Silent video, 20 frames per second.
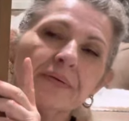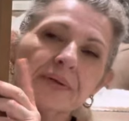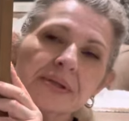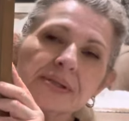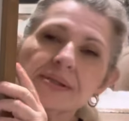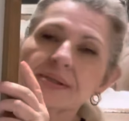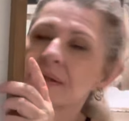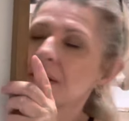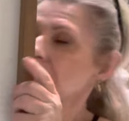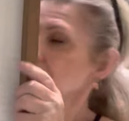this
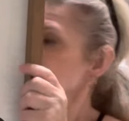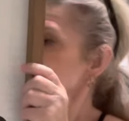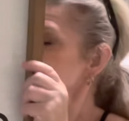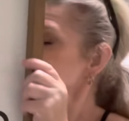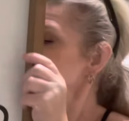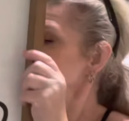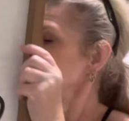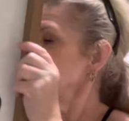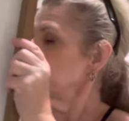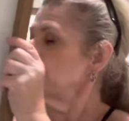
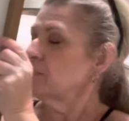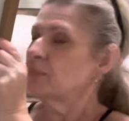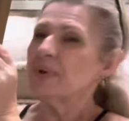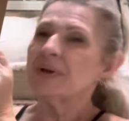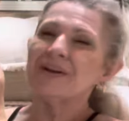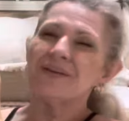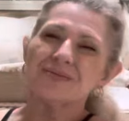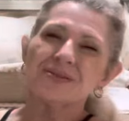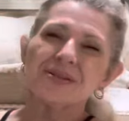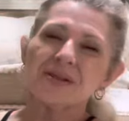size. we
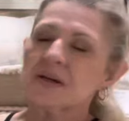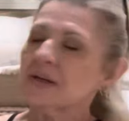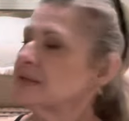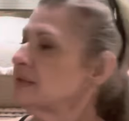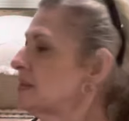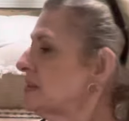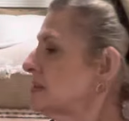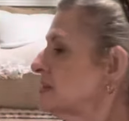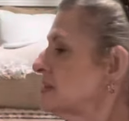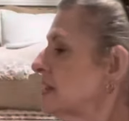have signs
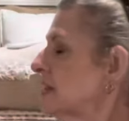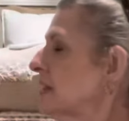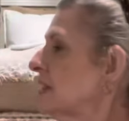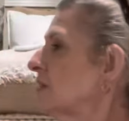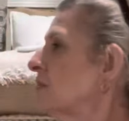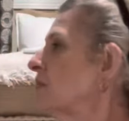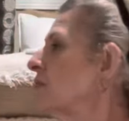that say hello